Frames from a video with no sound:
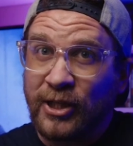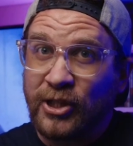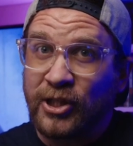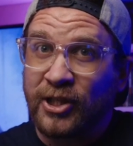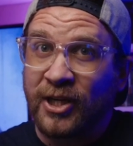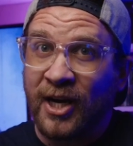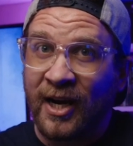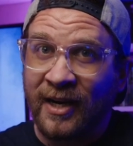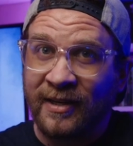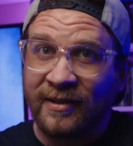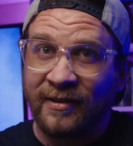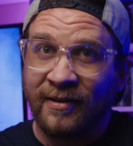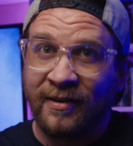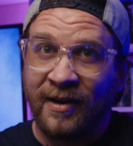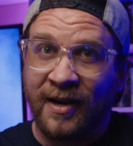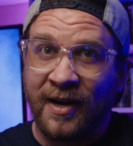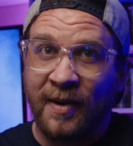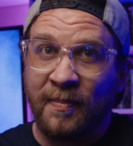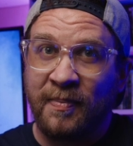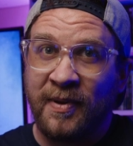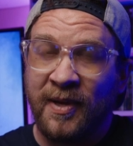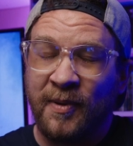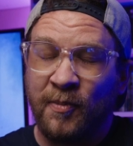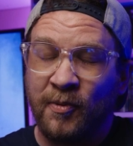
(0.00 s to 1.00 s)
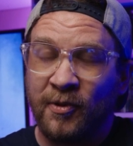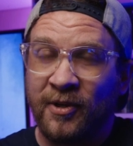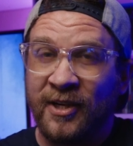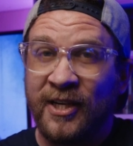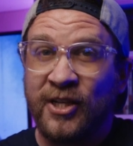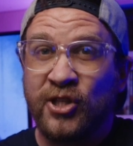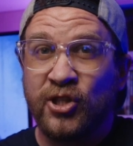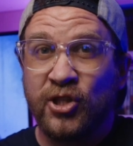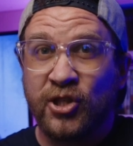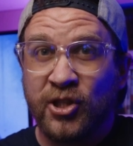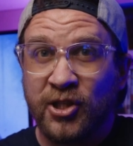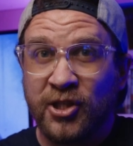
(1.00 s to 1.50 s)
shocked a lot of people.
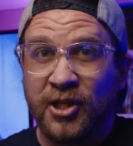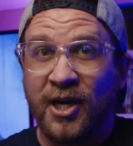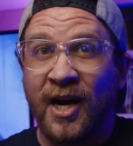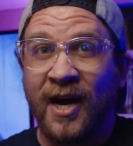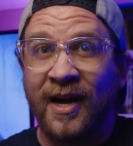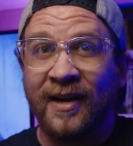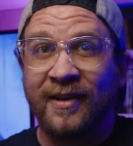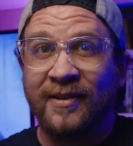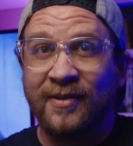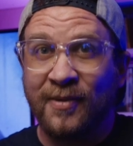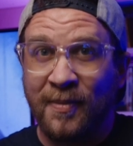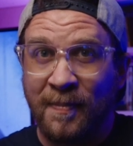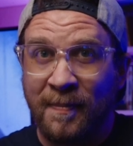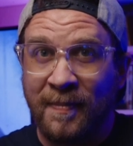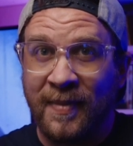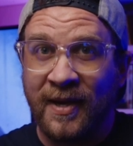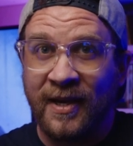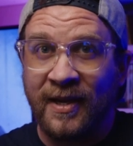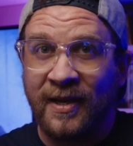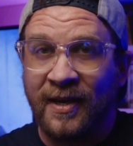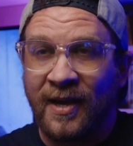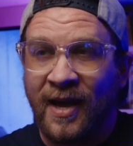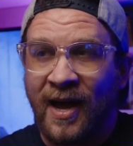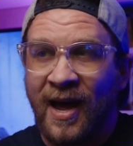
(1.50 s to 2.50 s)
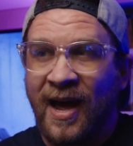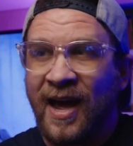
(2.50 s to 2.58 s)
It shocked me.